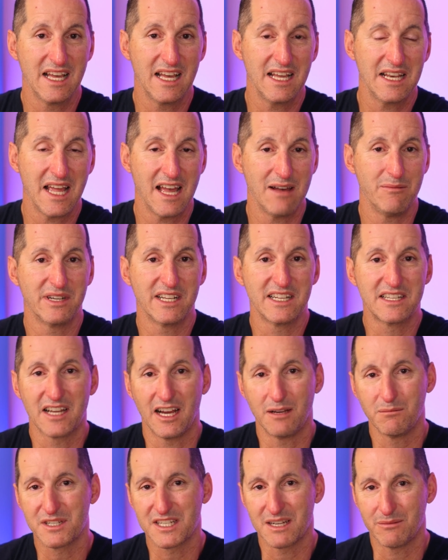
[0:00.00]
and how many
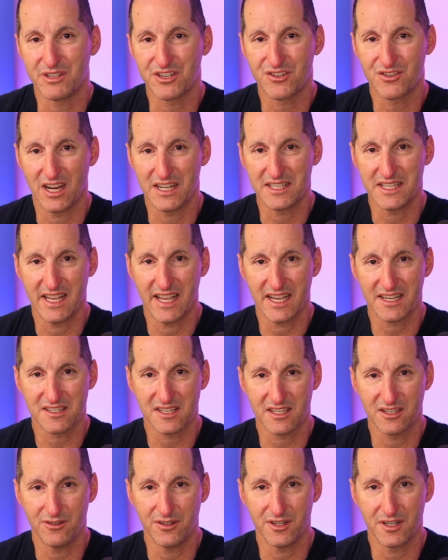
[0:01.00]
times someone tried to
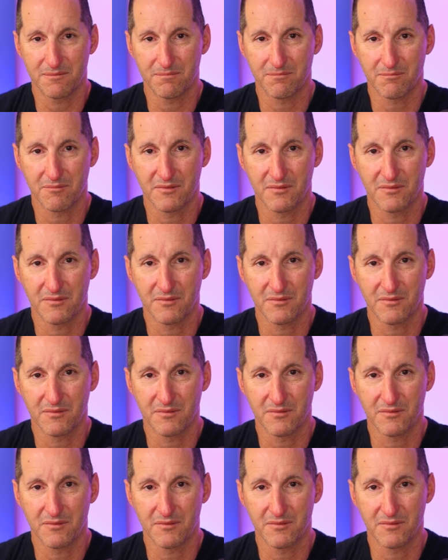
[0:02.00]
execute it.